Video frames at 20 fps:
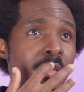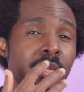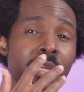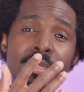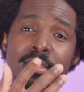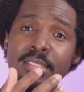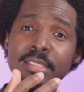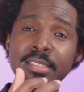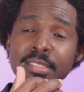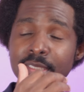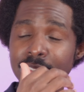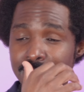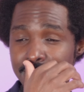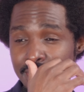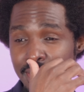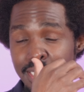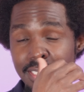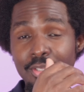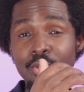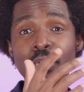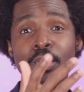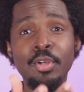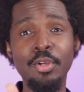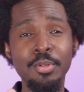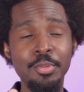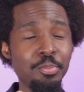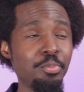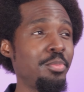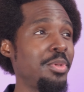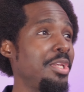Yes, you
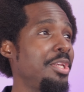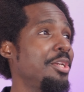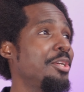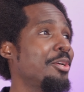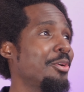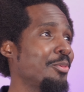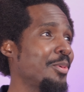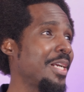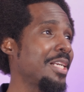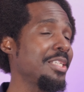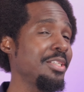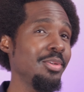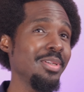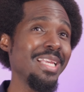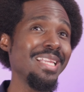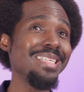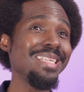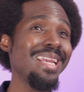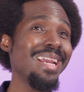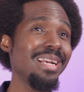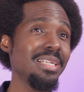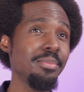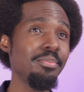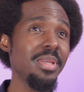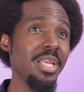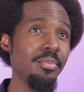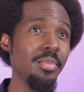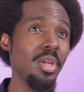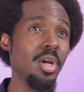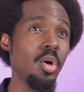heard me correctly. You can carry the
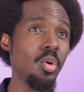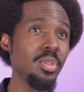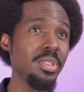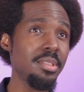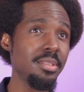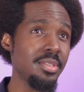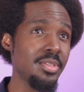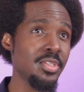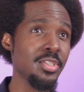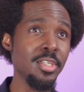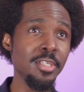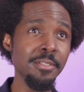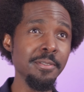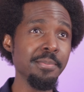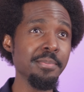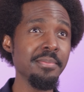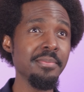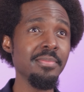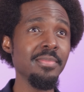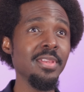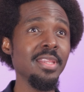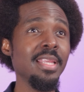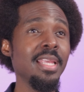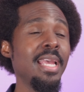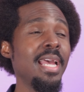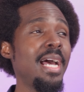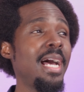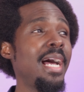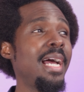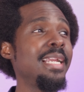baby out in the sun
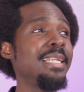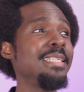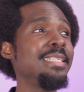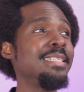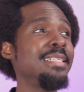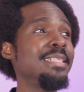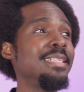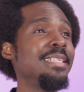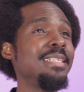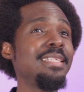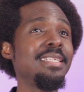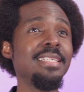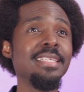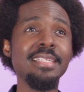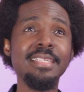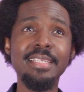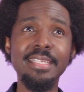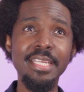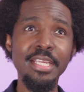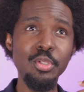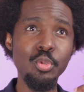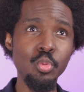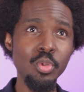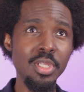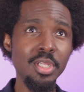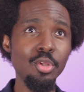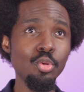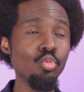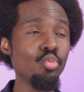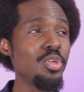and it
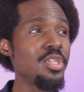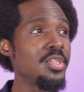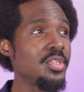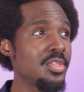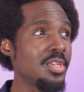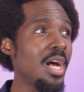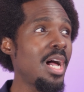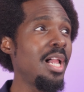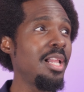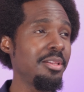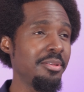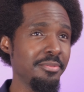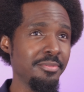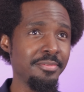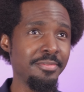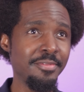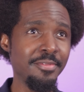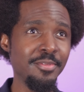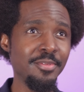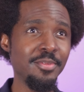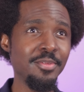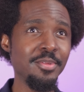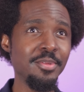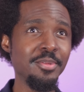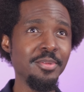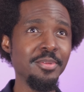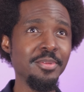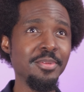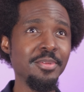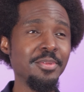will resolve
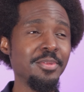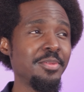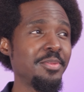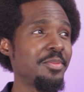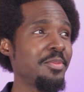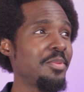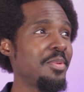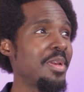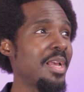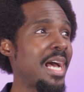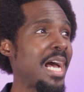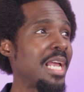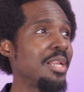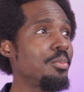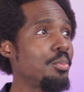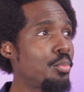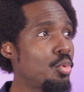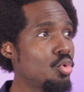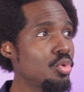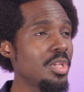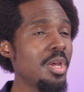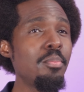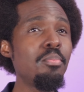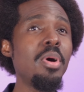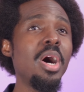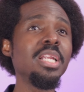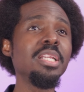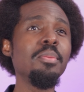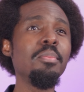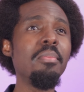and put the
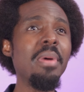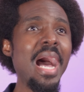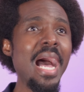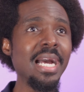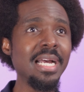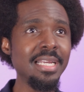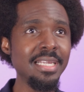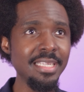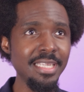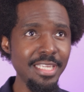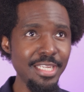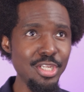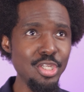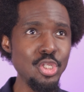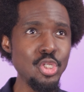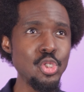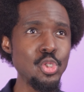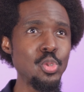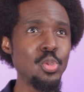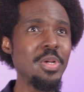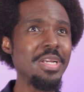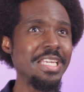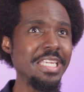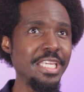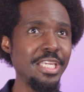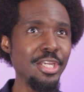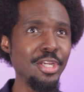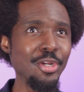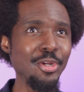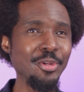body back into
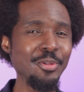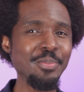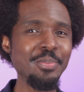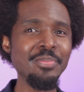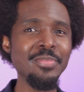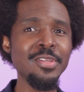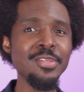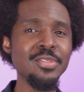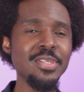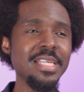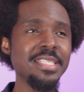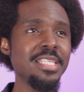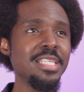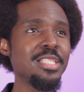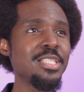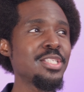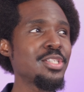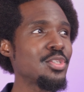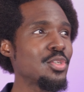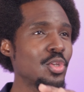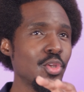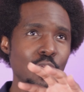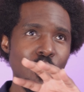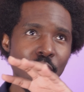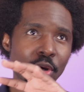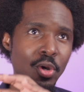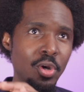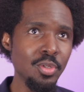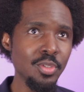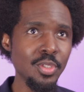gear so that it's
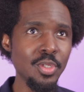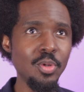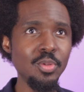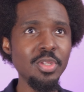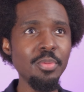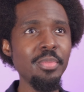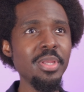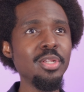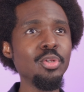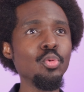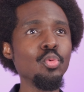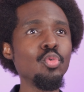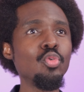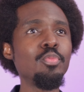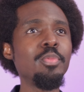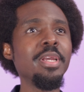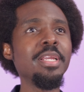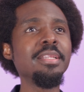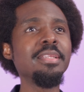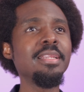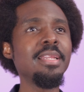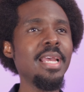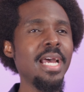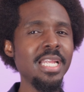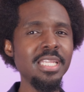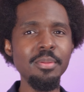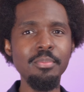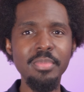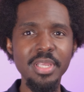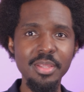cut down the bilirubin
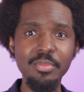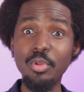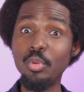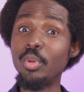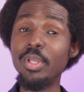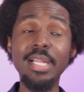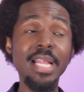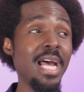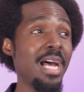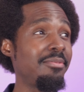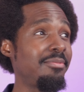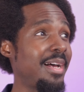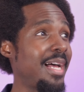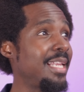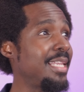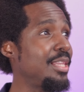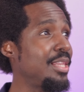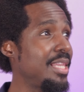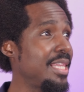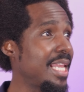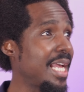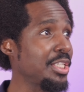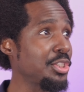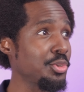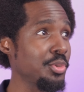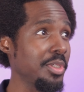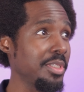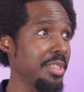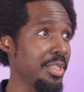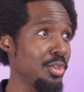and the baby will have a
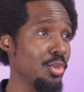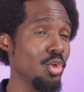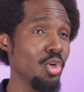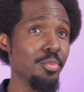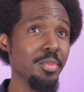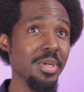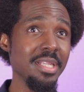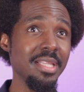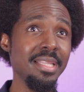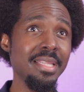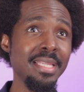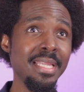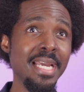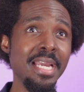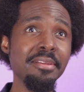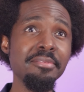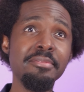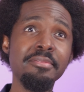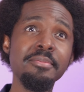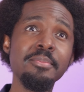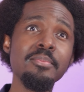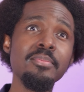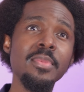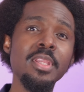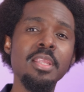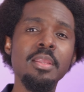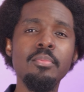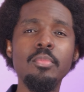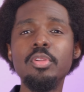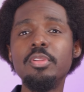natural and normal life.
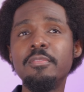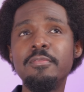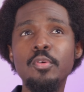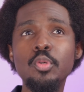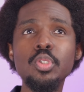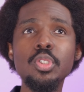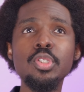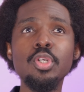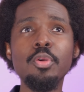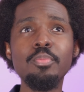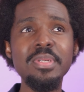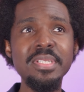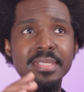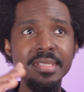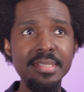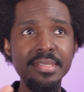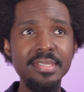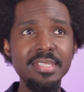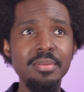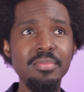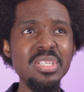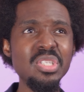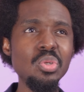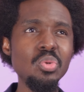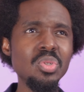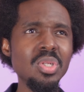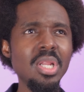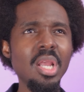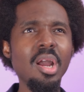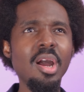But the phototherapy system is
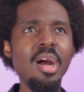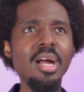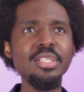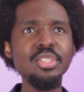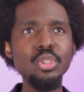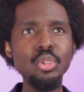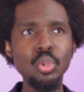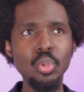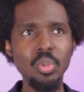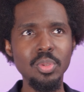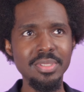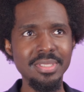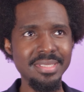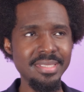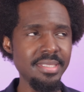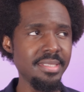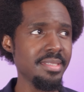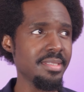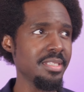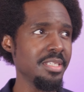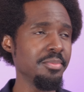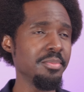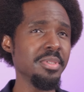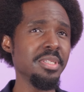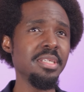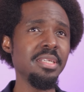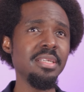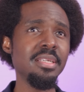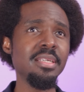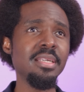usually a controlled system.
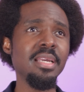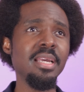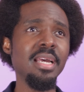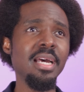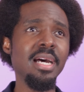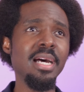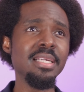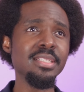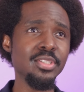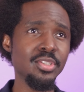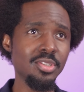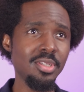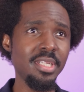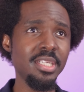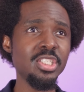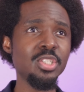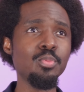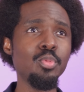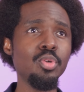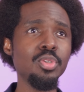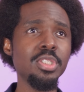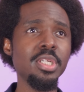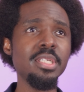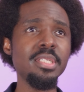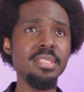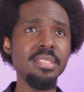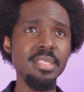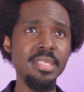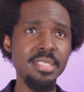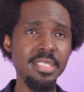Sun exposure
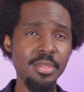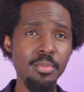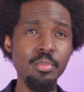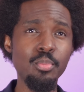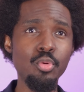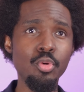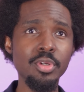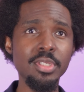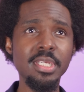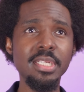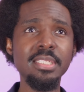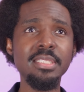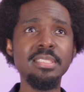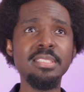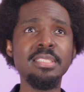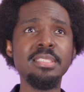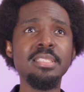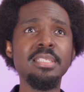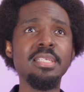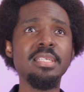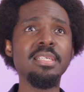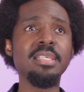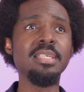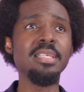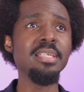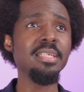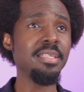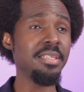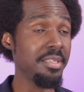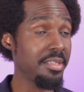is important
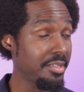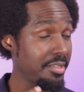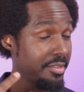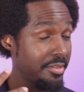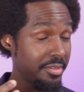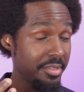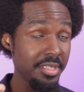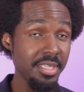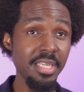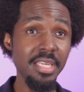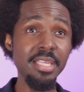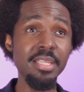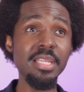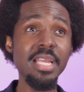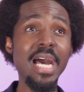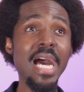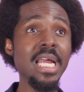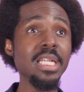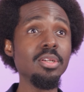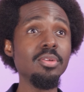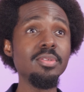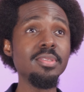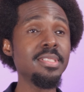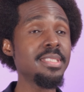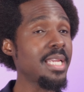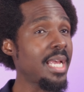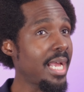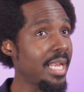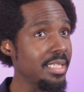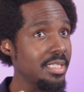in
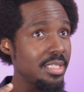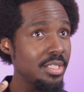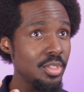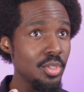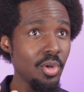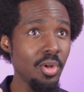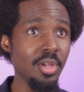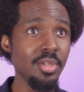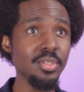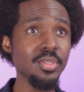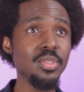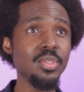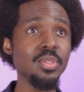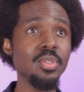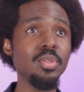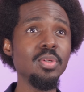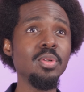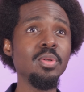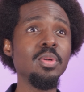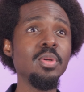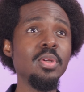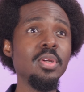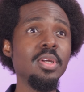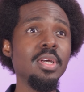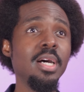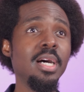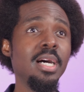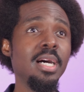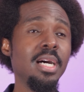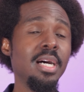adults and in also
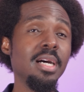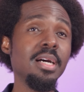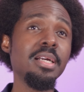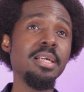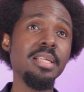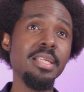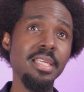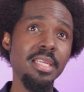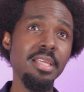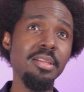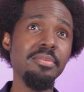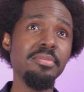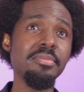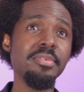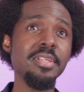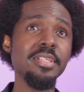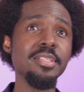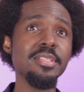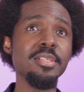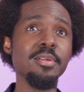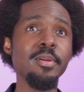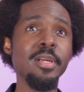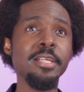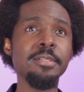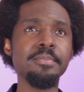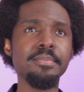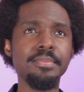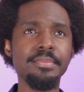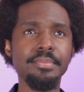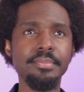infants. All right.